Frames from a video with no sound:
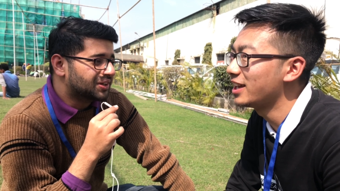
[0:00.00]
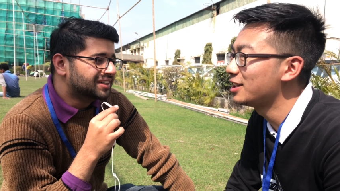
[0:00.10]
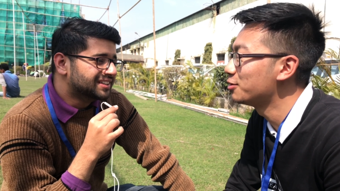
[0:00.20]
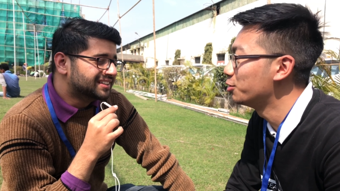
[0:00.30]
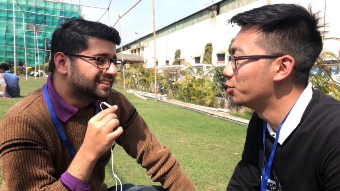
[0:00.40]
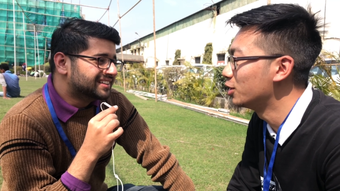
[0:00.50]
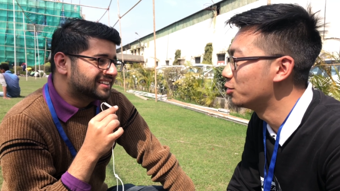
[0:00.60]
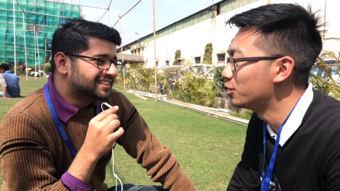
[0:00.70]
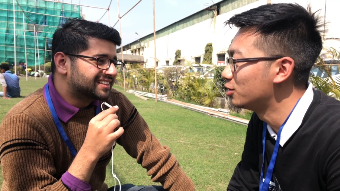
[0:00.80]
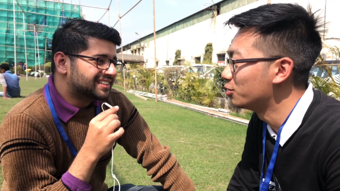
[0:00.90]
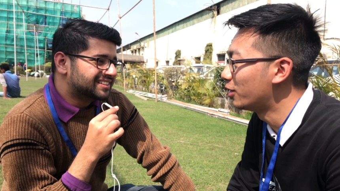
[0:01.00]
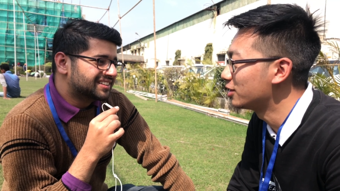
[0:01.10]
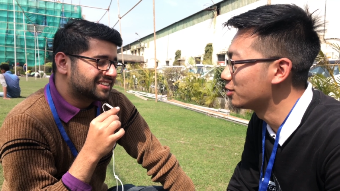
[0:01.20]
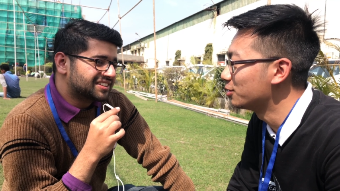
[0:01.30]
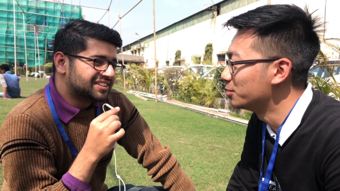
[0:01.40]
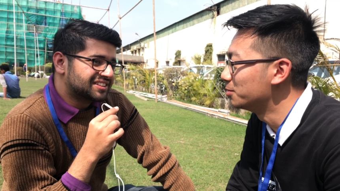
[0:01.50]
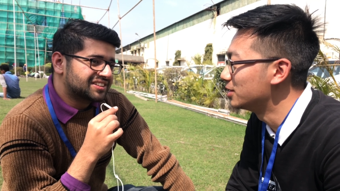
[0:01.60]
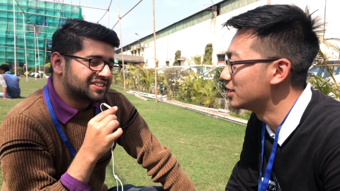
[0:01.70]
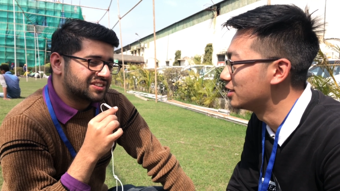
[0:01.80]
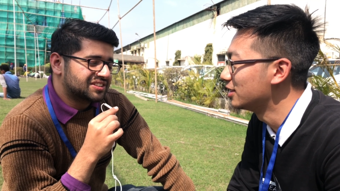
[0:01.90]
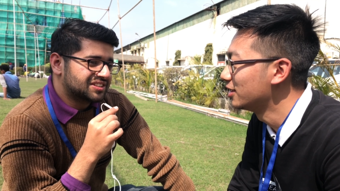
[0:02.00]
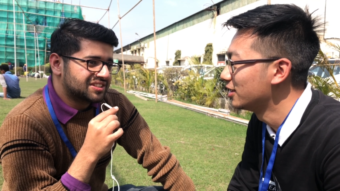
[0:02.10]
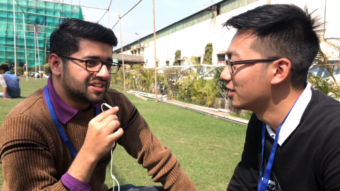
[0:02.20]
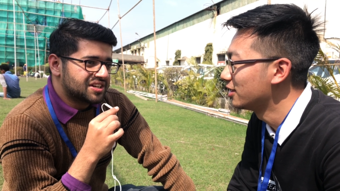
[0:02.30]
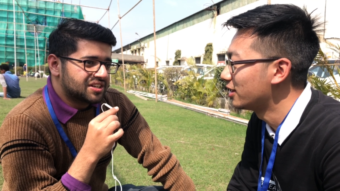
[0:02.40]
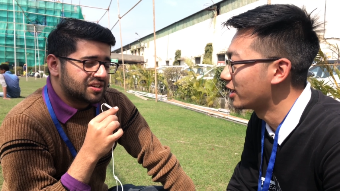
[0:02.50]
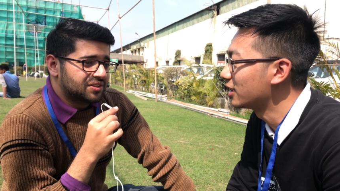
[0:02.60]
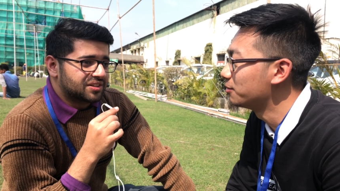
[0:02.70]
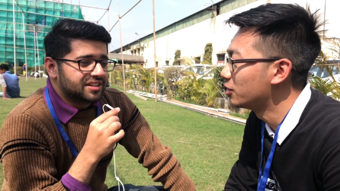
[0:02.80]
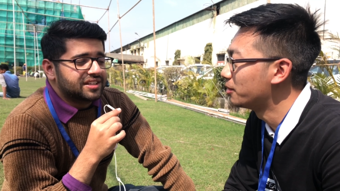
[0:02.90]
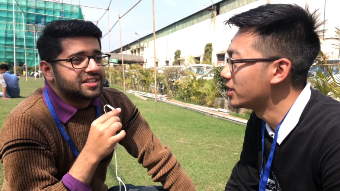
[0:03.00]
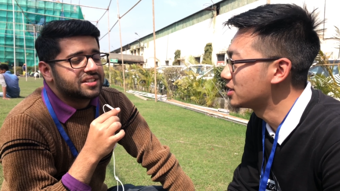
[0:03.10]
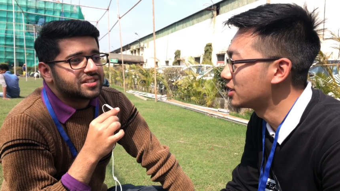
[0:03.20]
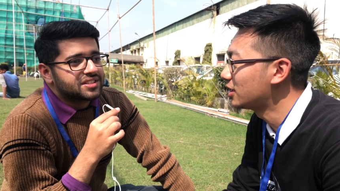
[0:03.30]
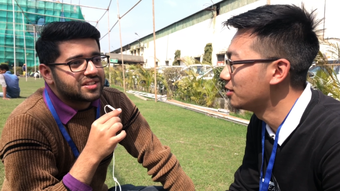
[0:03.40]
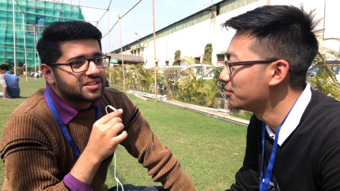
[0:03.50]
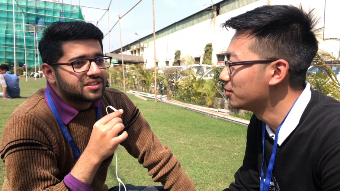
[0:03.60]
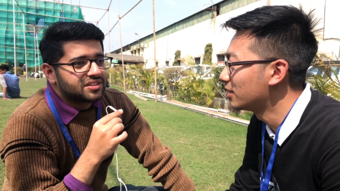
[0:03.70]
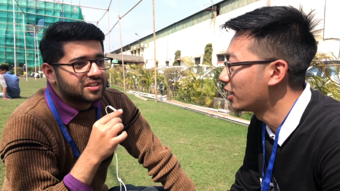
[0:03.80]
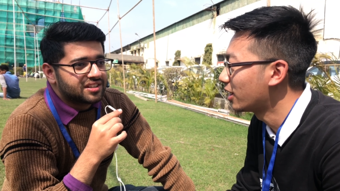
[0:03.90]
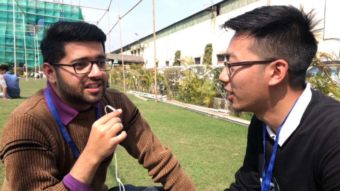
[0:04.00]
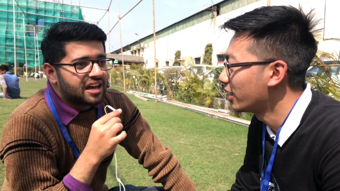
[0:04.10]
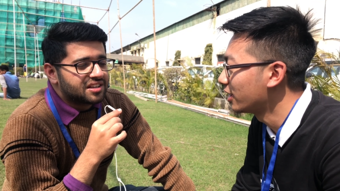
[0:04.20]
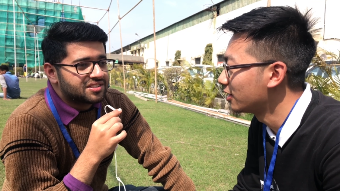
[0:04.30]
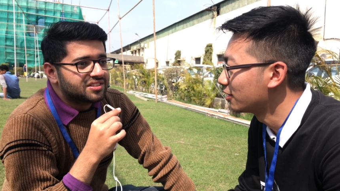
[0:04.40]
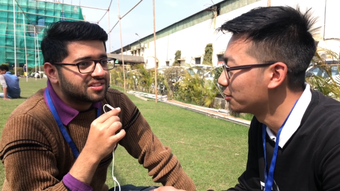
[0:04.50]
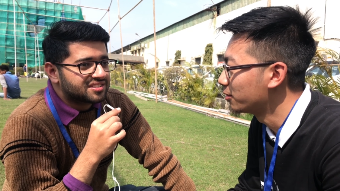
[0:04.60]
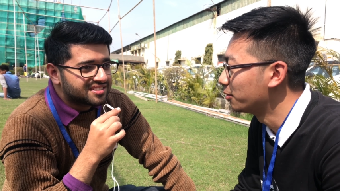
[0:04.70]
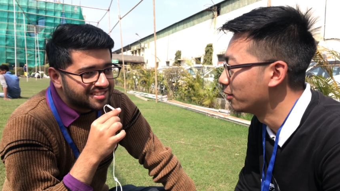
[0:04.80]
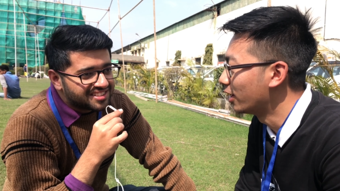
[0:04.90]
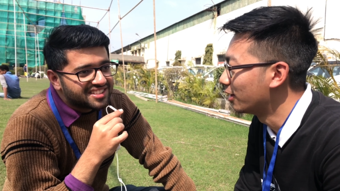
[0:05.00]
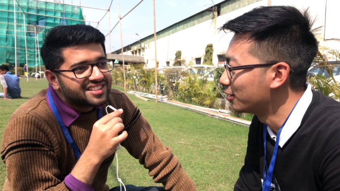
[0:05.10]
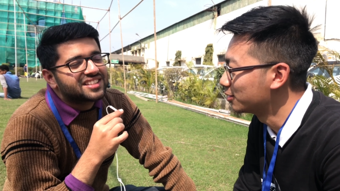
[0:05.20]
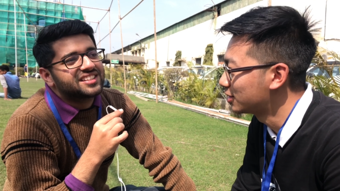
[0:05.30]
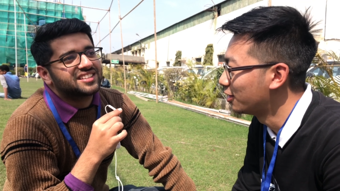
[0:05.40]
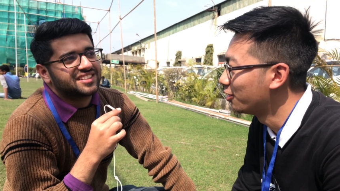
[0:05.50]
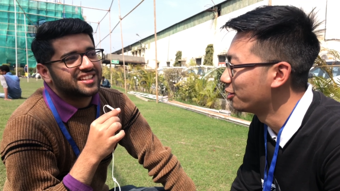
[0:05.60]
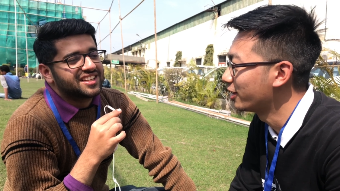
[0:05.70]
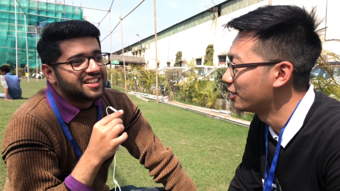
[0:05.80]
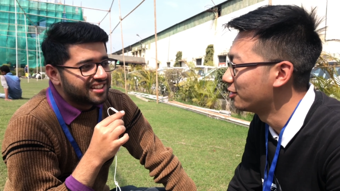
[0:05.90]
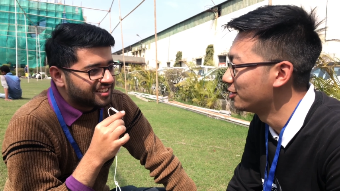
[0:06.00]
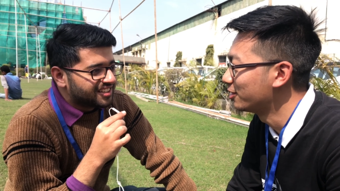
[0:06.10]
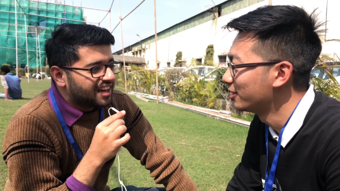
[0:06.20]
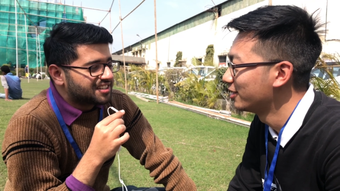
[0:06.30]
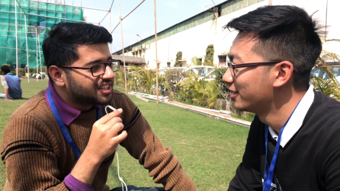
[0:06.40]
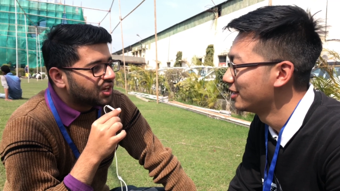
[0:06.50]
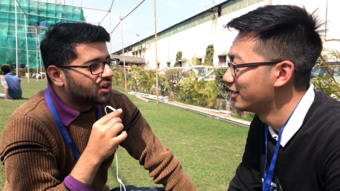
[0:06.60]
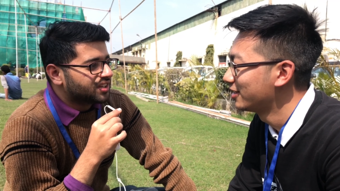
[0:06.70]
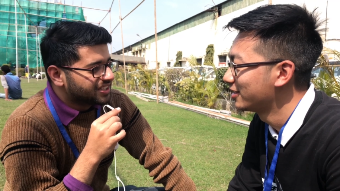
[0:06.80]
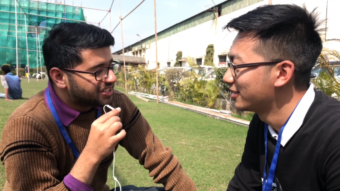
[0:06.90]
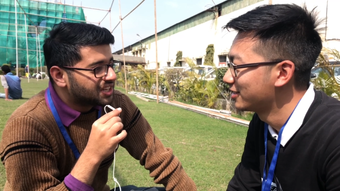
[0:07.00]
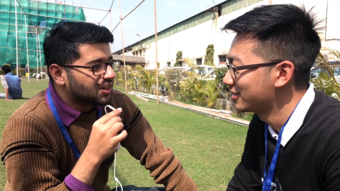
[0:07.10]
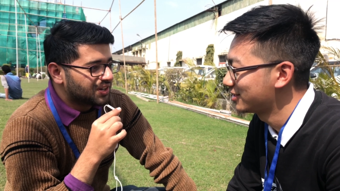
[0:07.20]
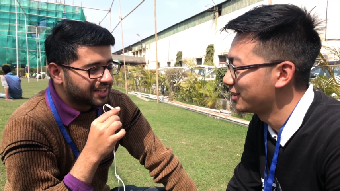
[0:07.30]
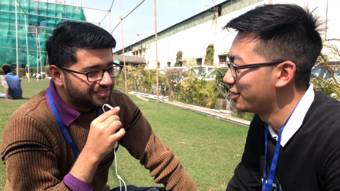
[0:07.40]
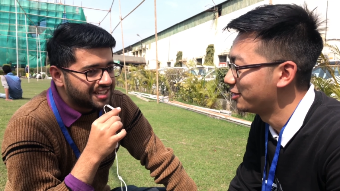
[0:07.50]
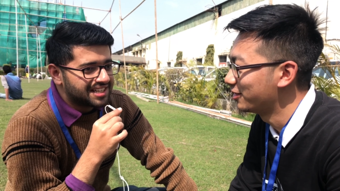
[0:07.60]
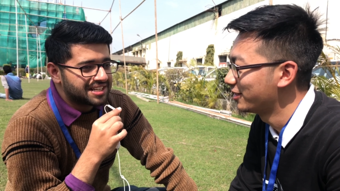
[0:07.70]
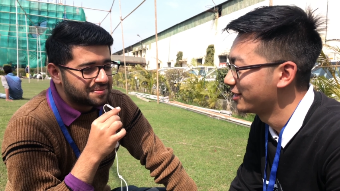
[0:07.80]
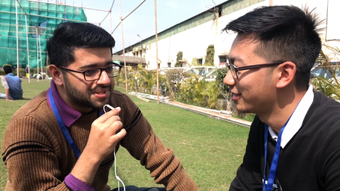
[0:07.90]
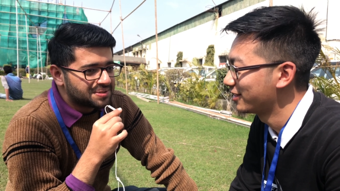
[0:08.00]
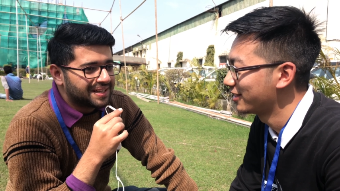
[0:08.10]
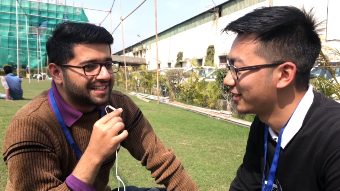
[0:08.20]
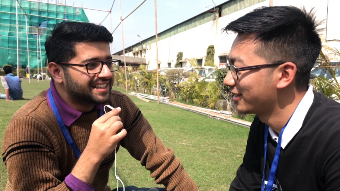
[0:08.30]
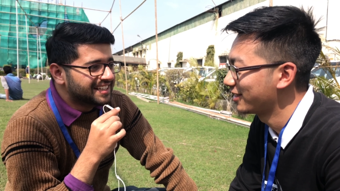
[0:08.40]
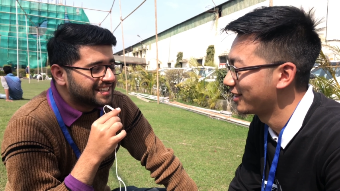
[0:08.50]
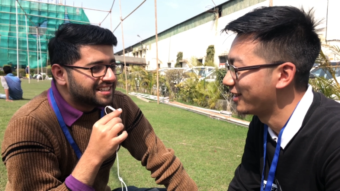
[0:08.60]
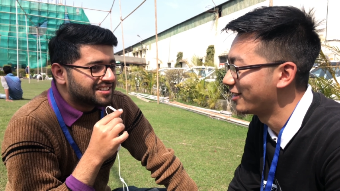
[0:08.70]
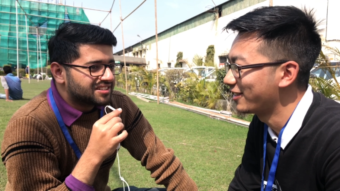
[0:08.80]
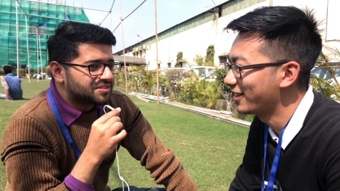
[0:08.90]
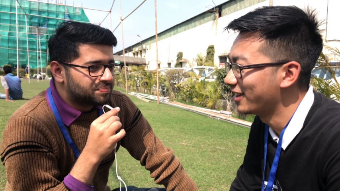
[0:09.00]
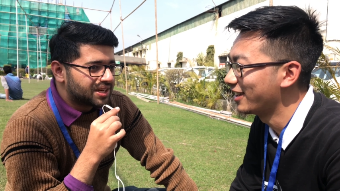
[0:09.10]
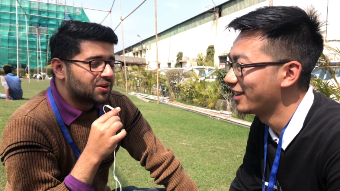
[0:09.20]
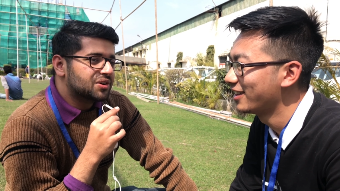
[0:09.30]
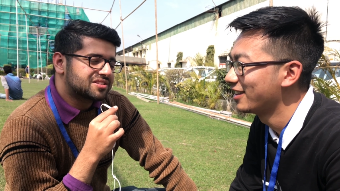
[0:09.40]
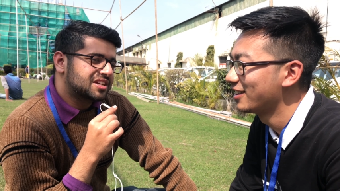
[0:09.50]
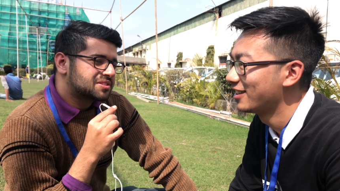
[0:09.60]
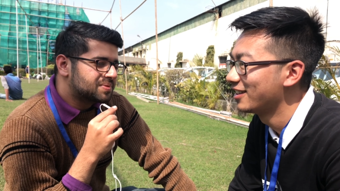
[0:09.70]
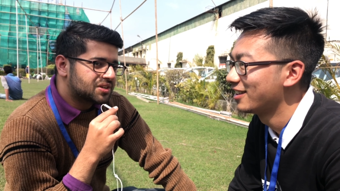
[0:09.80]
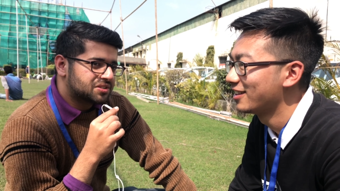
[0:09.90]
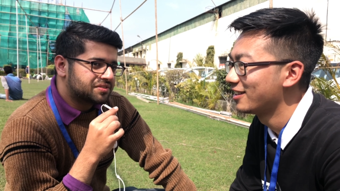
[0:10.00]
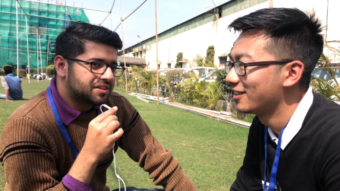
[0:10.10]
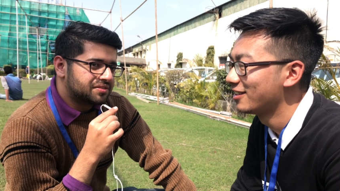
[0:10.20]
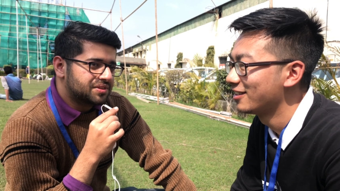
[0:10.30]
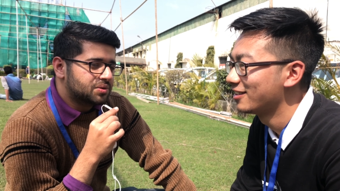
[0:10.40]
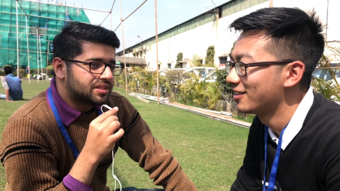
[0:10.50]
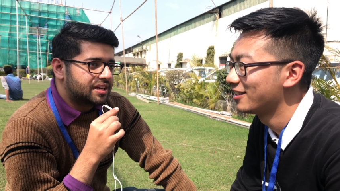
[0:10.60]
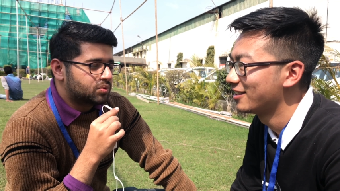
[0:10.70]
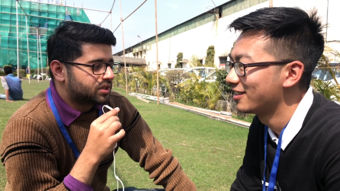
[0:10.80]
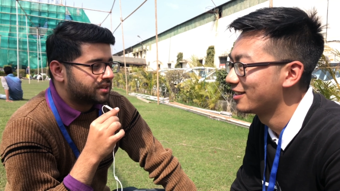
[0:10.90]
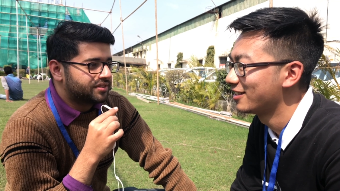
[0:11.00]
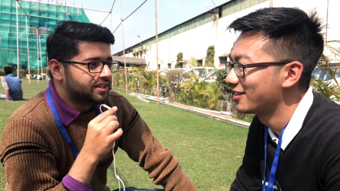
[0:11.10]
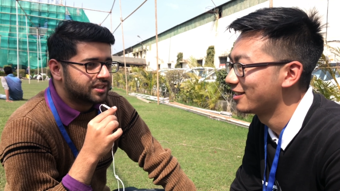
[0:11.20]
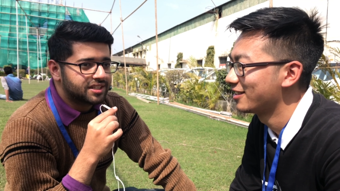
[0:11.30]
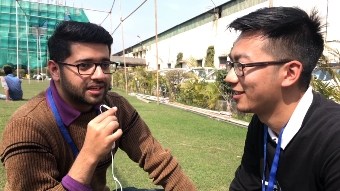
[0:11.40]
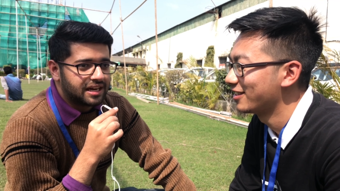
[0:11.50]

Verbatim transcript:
Speaker 1: state
Speaker 2: would you want to visit? okay. Sikkim, yeah, so, uh, uh Shillong,
Speaker 1: and all. Yeah, Shillong, Shillong definitely comes to mind because just because of the reviews and what I've heard,